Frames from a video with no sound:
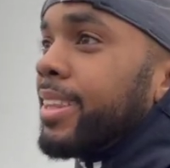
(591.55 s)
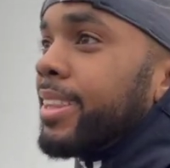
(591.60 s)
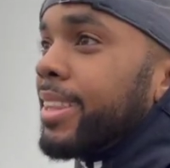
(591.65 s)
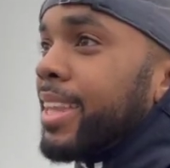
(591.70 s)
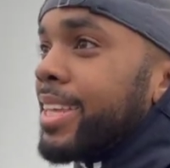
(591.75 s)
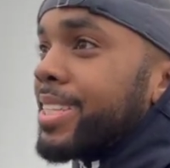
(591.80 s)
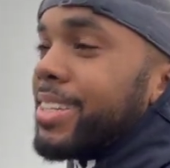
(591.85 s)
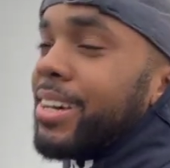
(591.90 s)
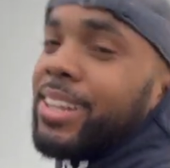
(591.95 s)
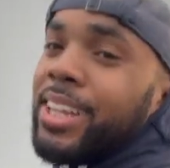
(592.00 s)

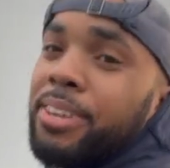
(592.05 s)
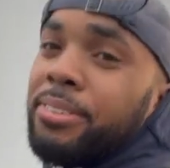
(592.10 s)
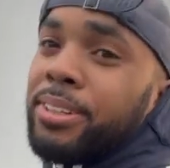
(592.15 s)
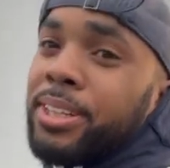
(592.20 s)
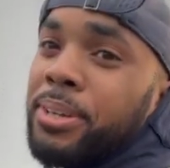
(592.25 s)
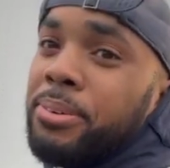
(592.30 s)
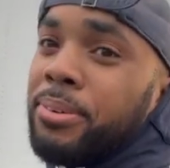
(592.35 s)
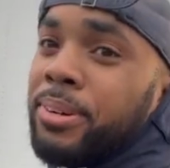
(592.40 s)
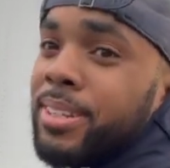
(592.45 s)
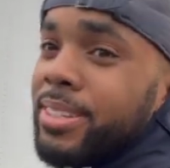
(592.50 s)
That's all I
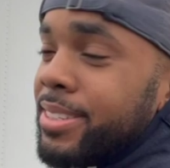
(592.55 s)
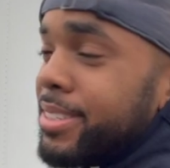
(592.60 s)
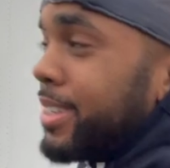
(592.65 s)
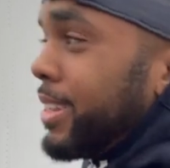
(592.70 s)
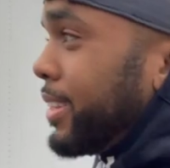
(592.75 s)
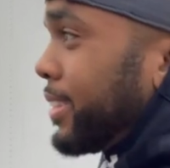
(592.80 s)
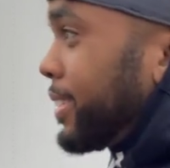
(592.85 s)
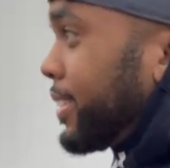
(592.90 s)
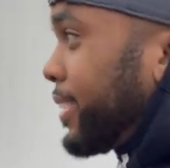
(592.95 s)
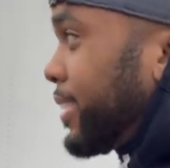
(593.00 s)
really want to
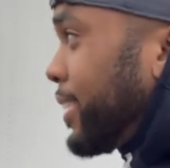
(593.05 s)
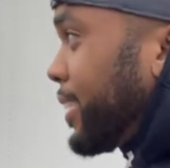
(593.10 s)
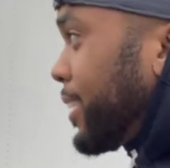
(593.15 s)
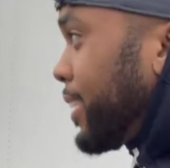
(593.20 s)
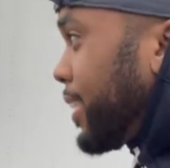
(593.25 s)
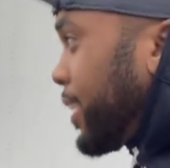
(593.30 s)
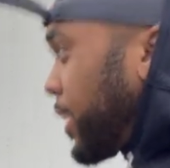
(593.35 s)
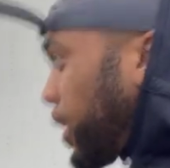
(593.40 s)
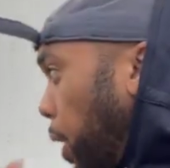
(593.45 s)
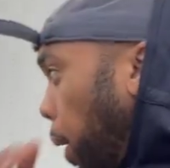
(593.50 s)
say.
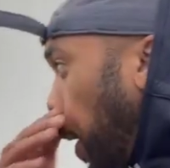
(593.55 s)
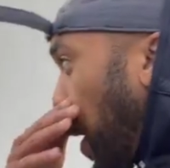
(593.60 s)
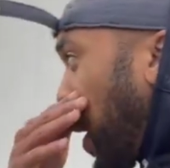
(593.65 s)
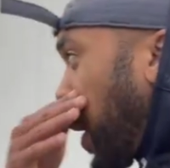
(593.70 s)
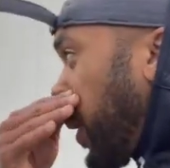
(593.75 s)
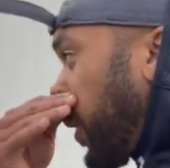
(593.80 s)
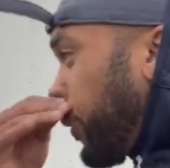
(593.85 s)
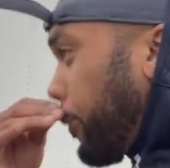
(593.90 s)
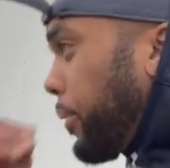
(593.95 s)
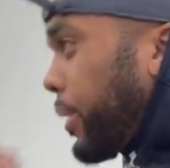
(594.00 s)

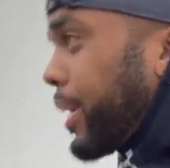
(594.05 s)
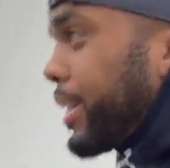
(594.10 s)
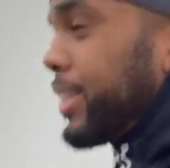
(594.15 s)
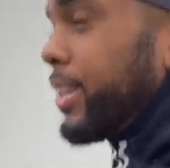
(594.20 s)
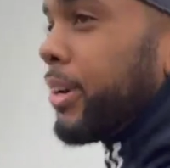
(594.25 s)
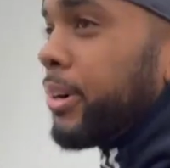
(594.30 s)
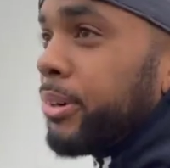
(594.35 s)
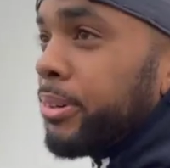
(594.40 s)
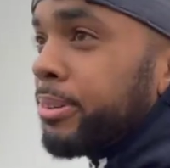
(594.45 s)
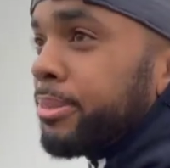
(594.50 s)
Quick
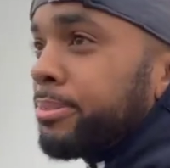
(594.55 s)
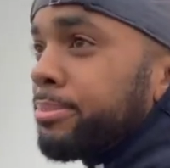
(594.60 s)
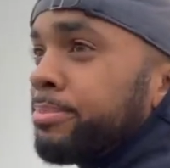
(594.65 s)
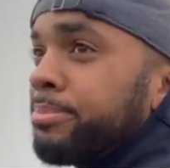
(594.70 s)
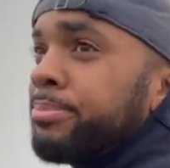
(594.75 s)
load.